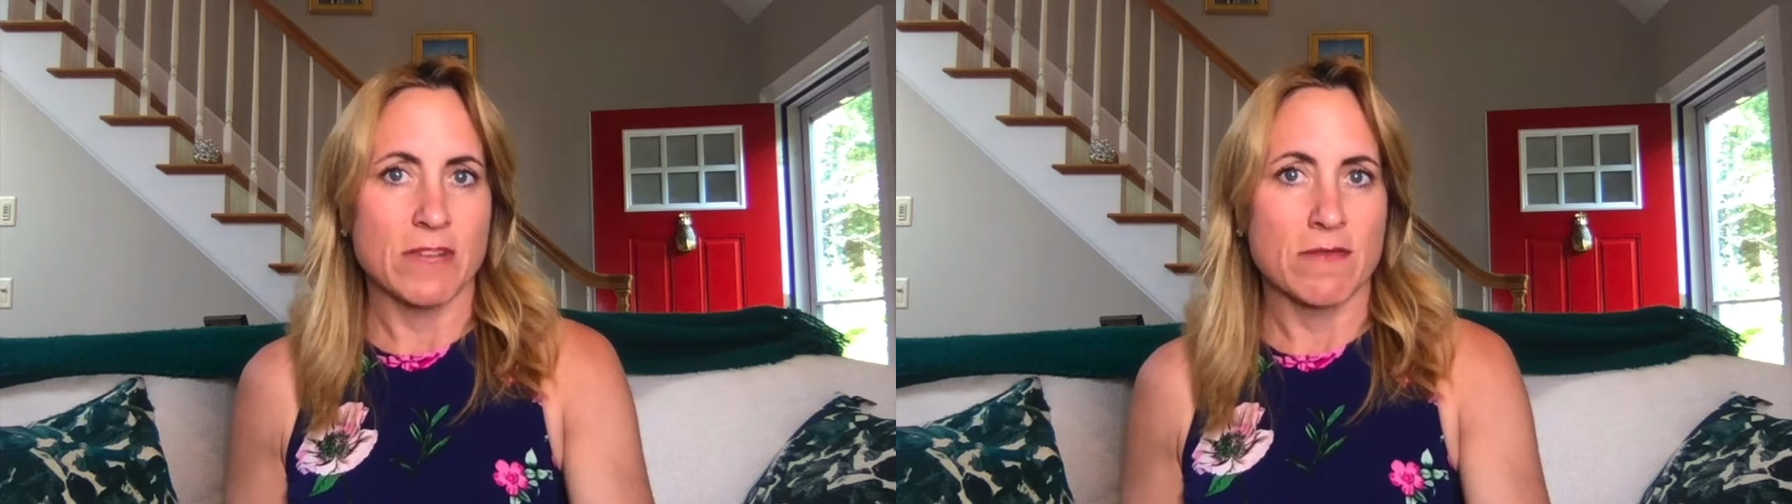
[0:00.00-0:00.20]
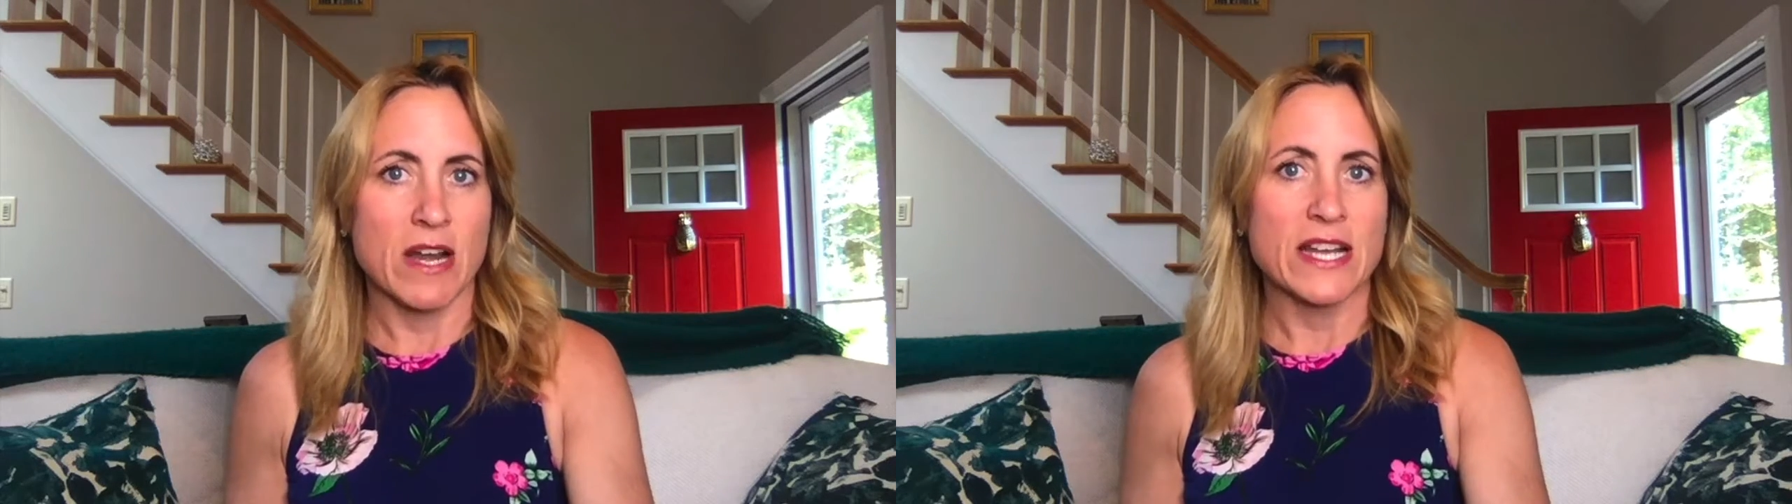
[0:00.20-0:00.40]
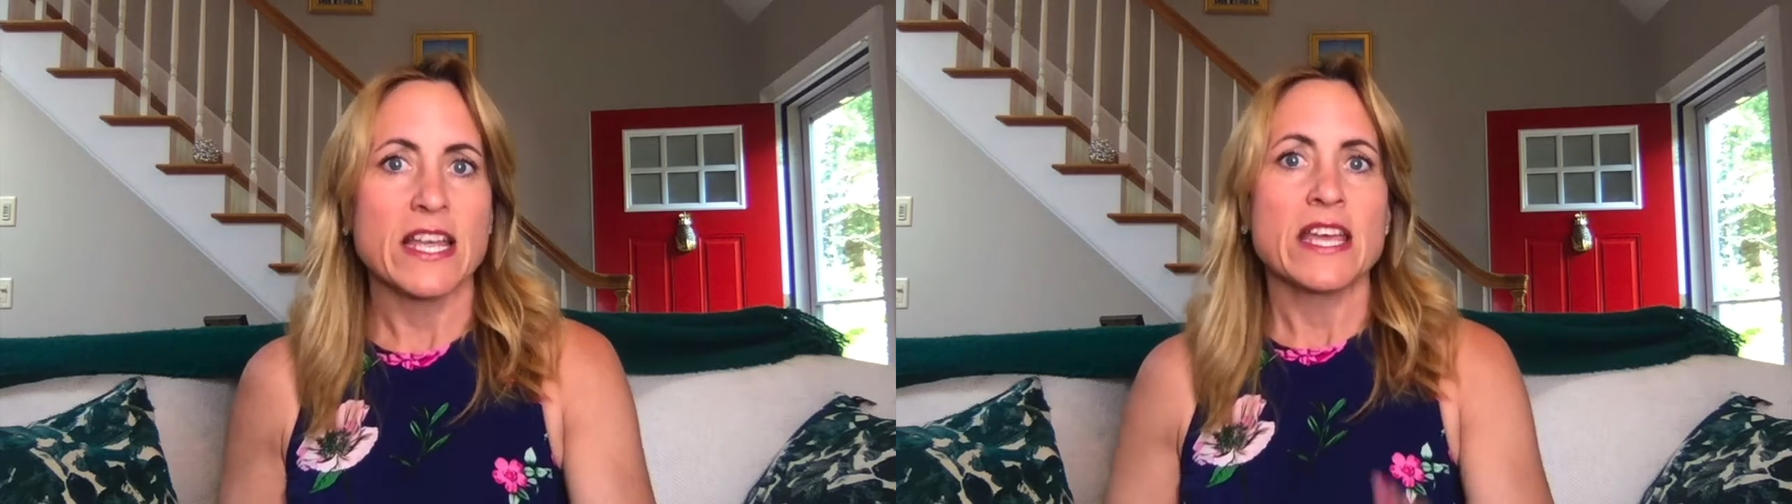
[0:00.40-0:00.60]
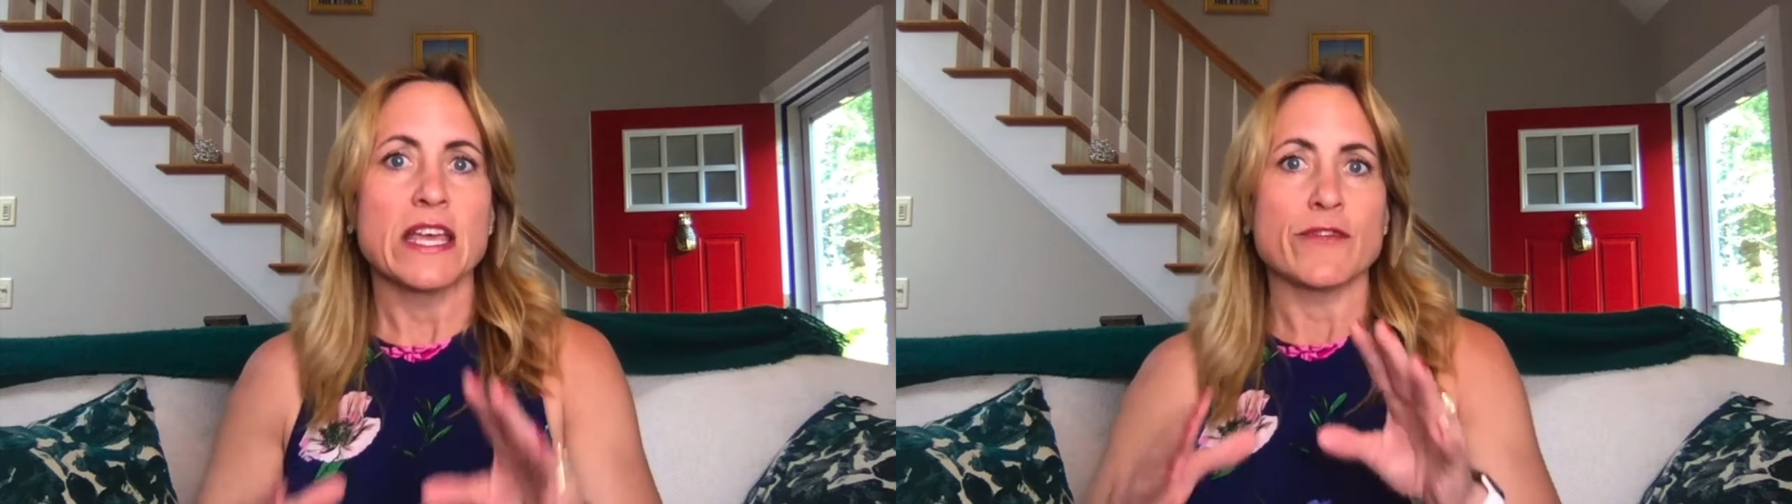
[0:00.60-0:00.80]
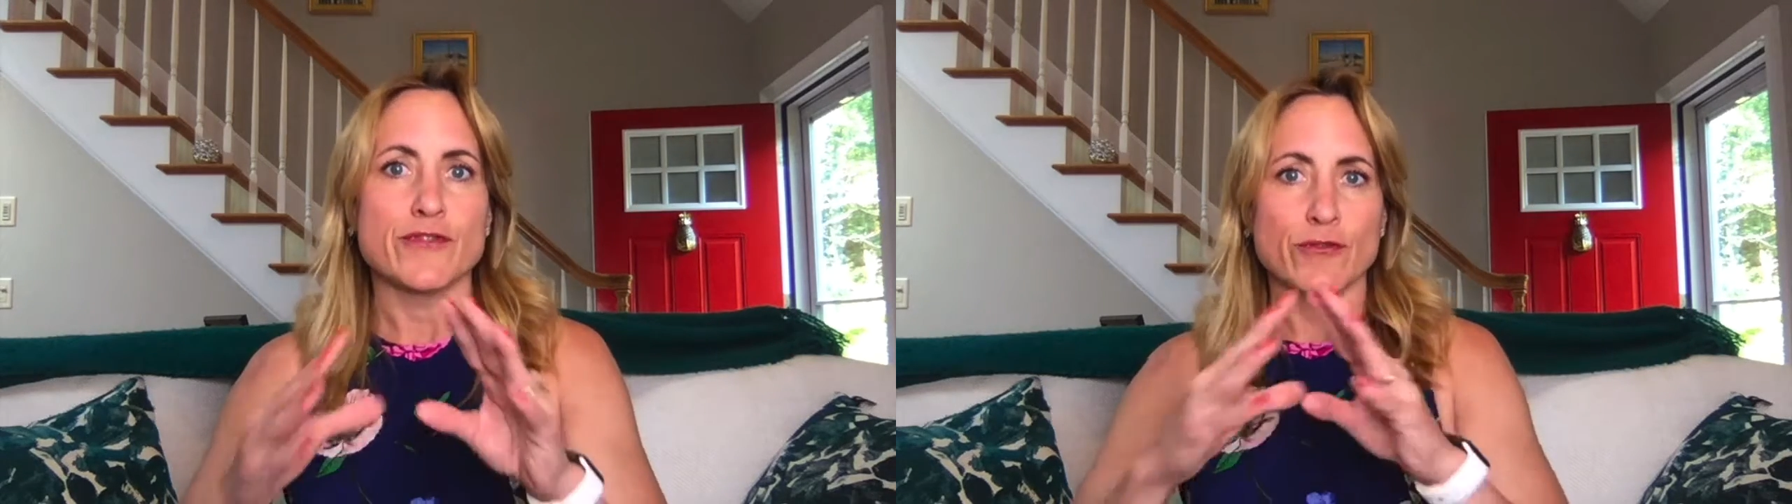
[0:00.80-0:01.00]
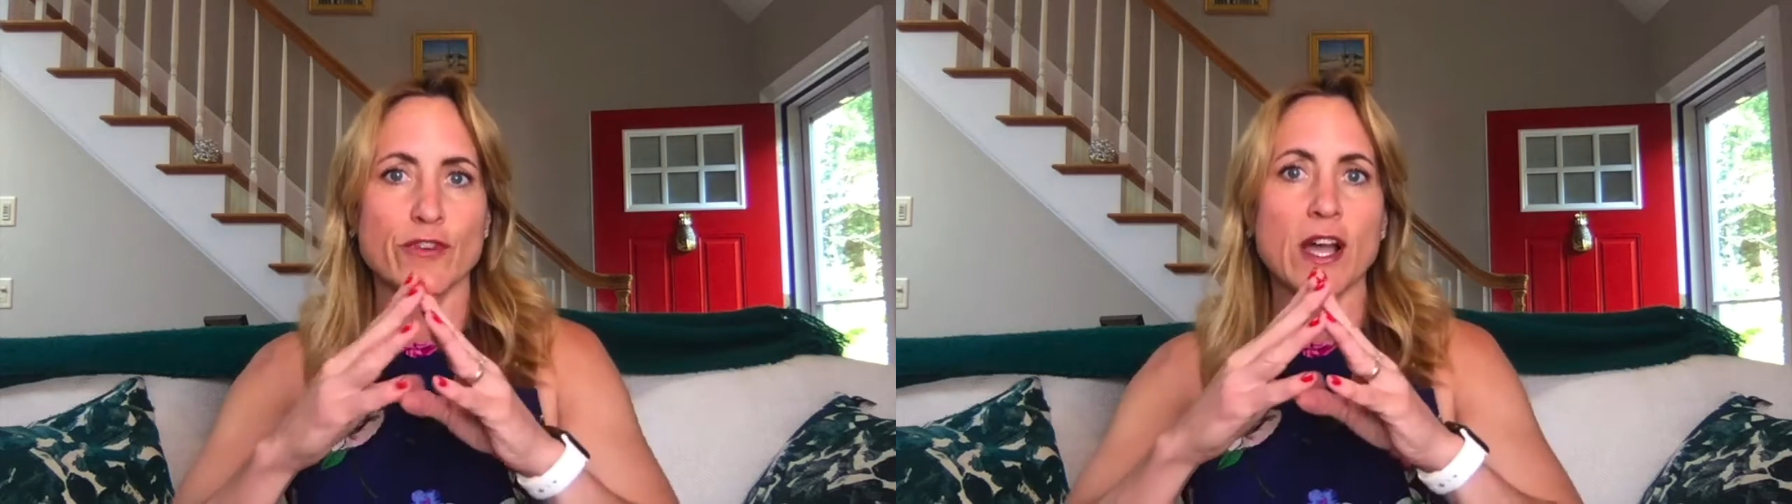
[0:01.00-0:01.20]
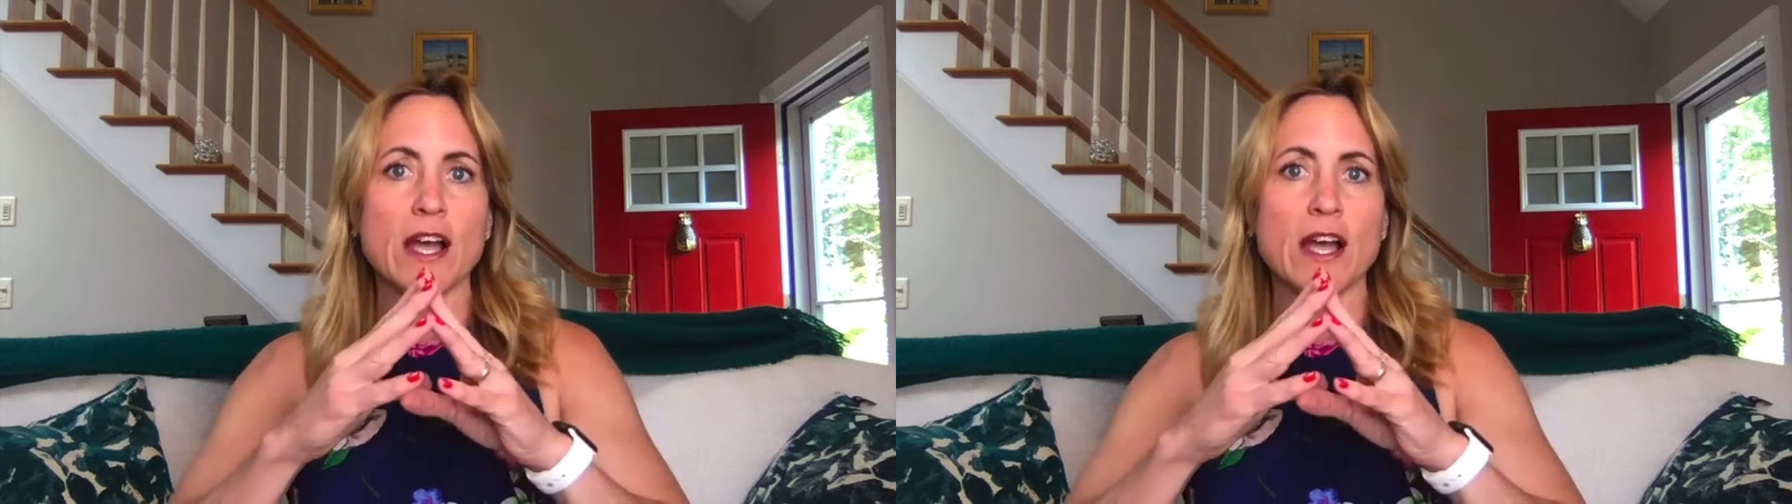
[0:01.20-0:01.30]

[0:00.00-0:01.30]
All right. If you